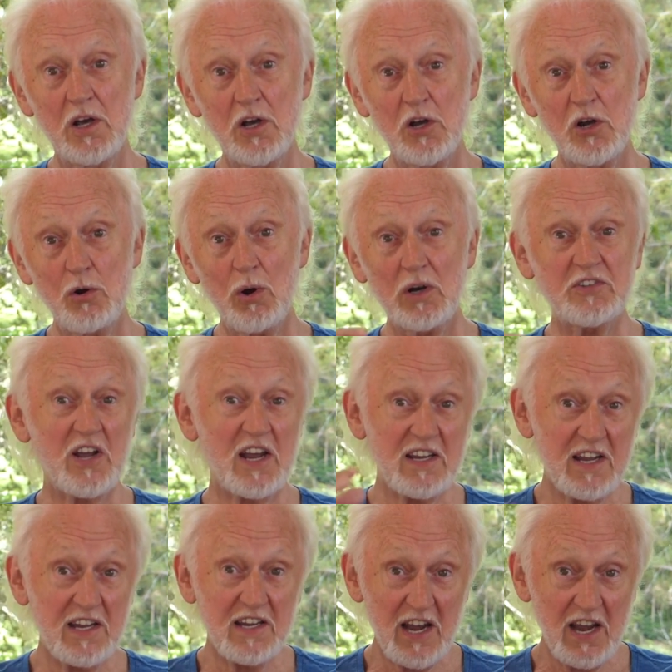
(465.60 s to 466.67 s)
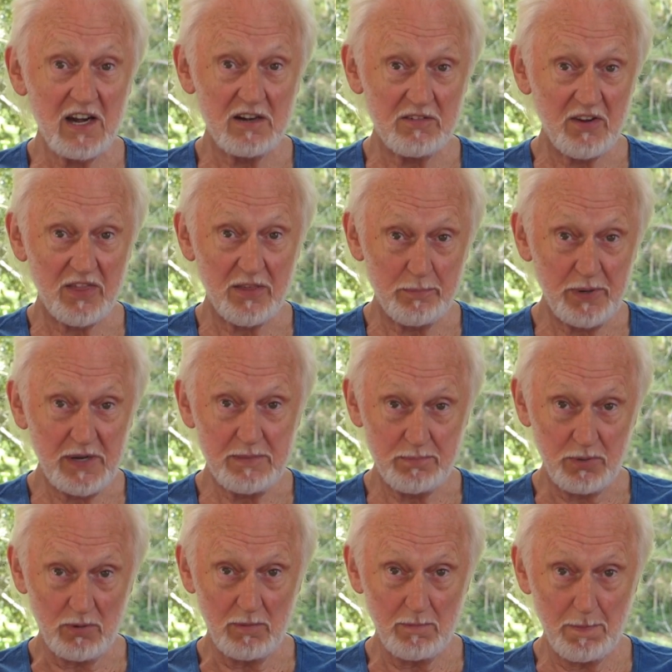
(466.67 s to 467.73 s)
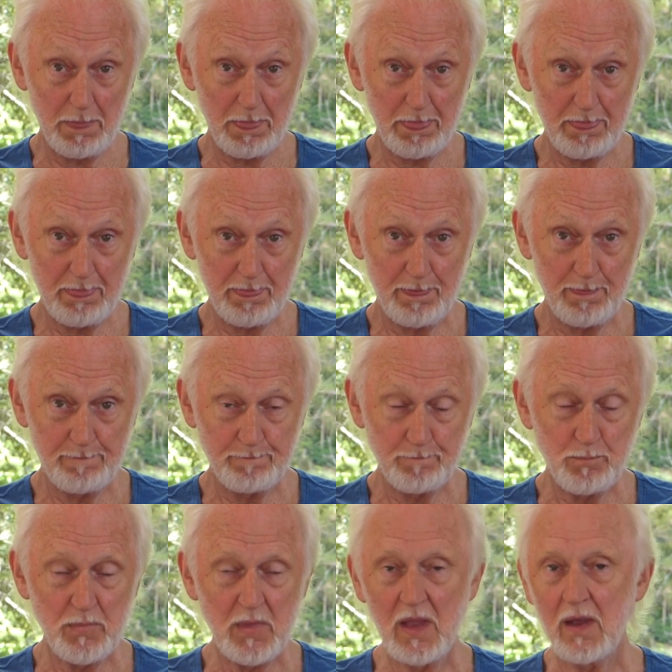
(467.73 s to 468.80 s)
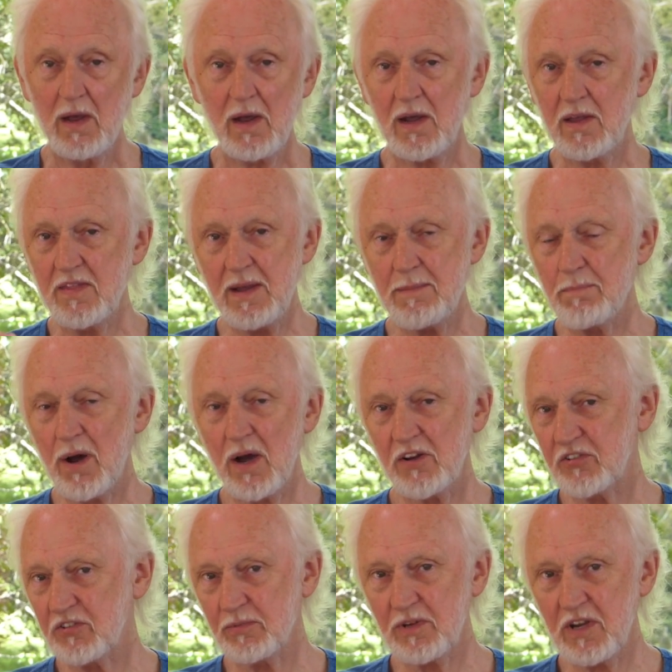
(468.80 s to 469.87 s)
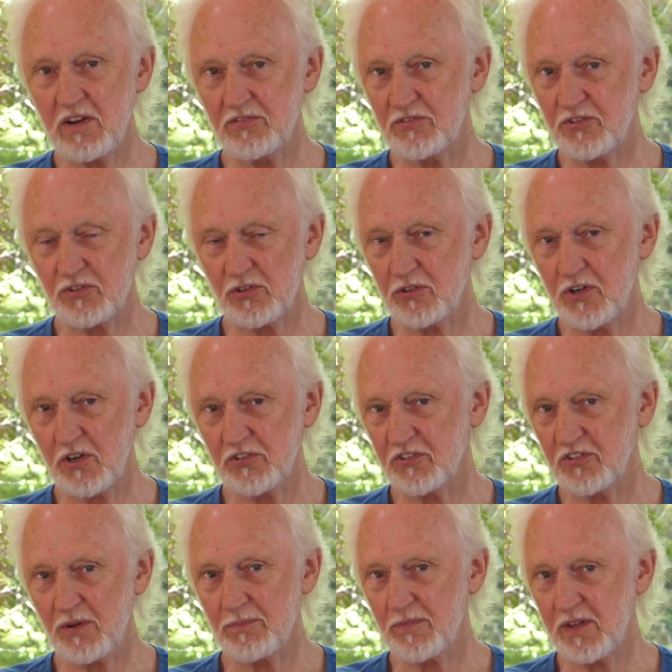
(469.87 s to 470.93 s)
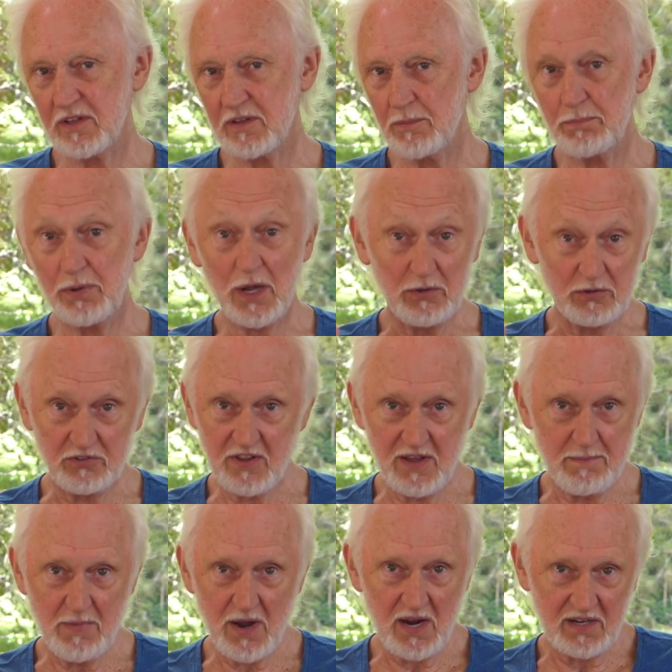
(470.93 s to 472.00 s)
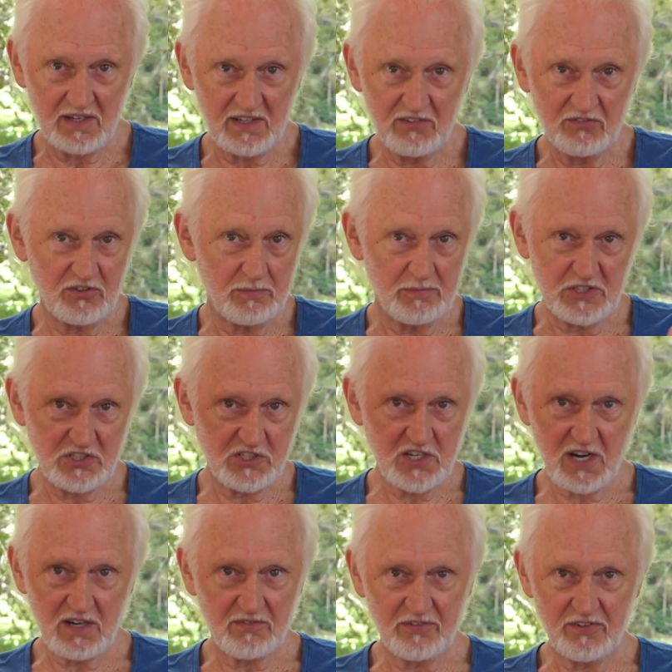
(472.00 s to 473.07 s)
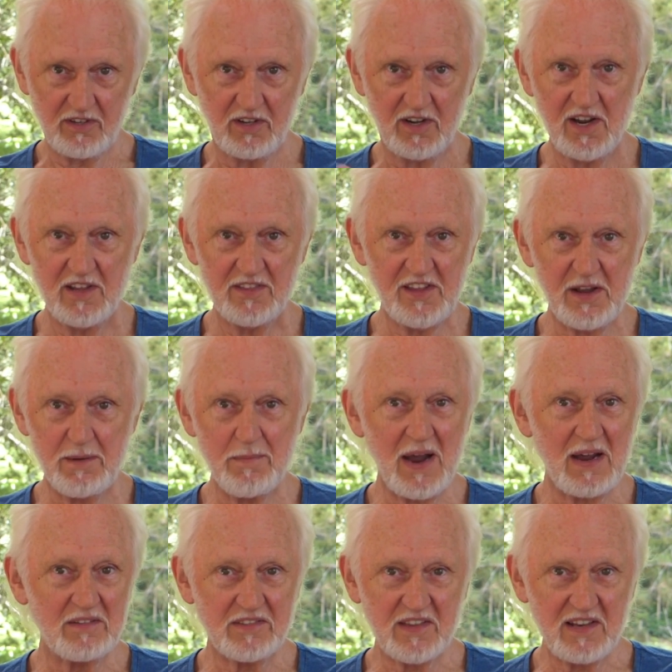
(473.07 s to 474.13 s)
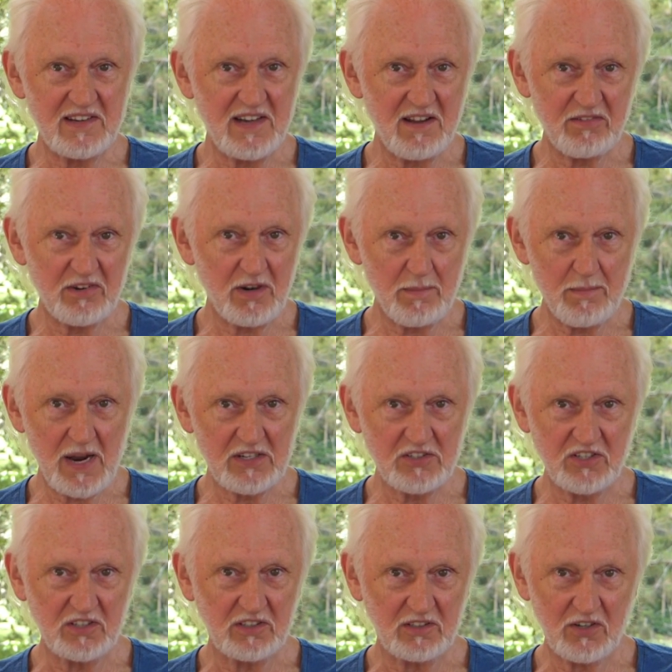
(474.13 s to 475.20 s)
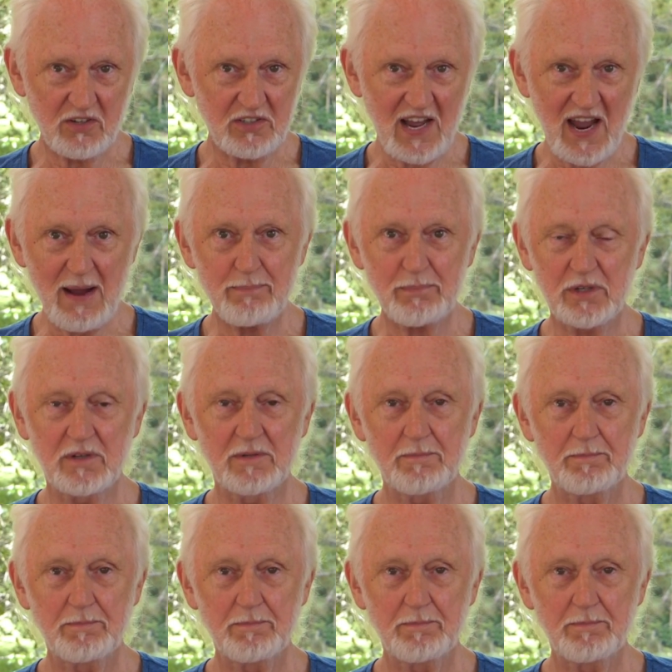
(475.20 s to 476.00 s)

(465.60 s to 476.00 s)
who are taking care of other people, and then buys them gifts or does something that blows their mind, gives them a check for the amount they never imagined could happen.